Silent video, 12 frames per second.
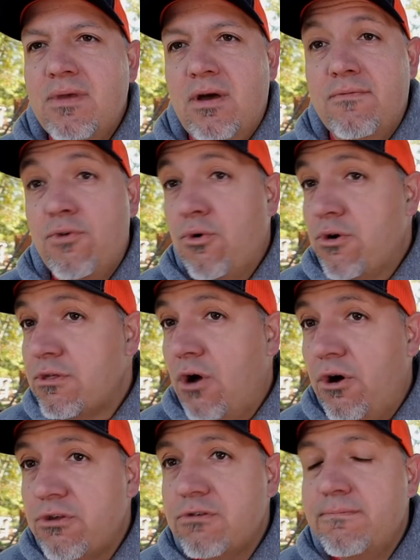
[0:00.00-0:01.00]
of course
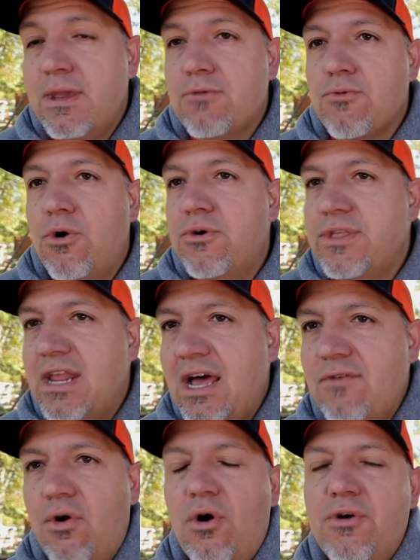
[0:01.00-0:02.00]
also be enrolled and
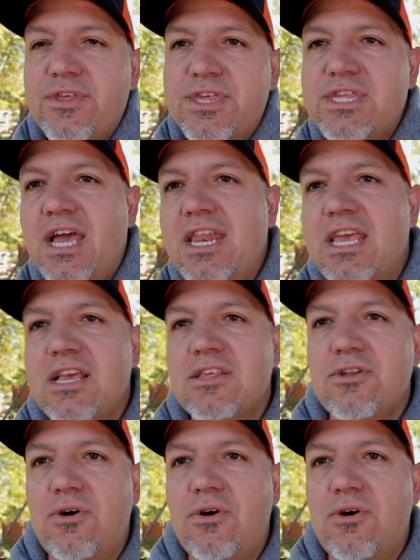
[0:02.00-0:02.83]
have all the settings